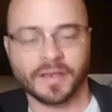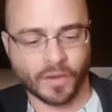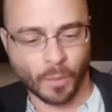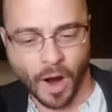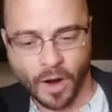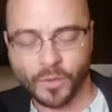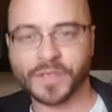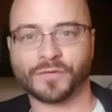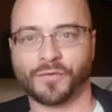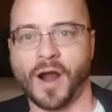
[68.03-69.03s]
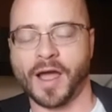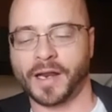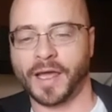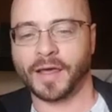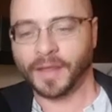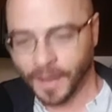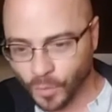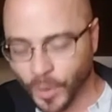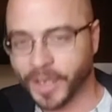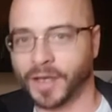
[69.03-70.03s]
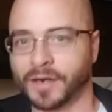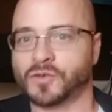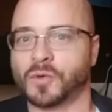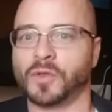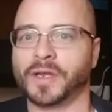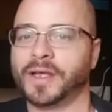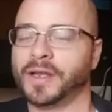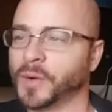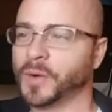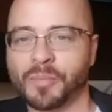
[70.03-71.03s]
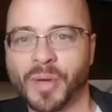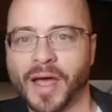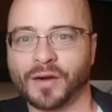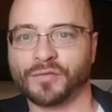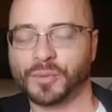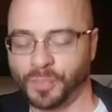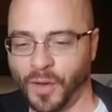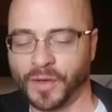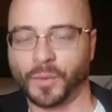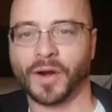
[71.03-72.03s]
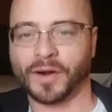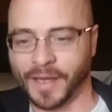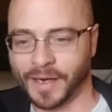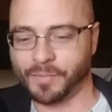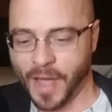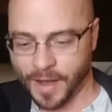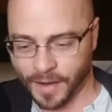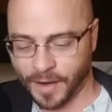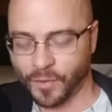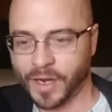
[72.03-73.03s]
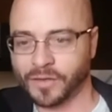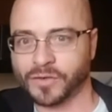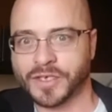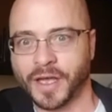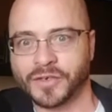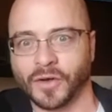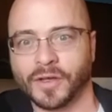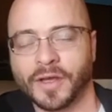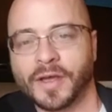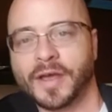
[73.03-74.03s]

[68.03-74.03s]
Tomorrow is Friday, and the weekend is rolling in, and we got Packer football, and we are getting back on a regular schedule.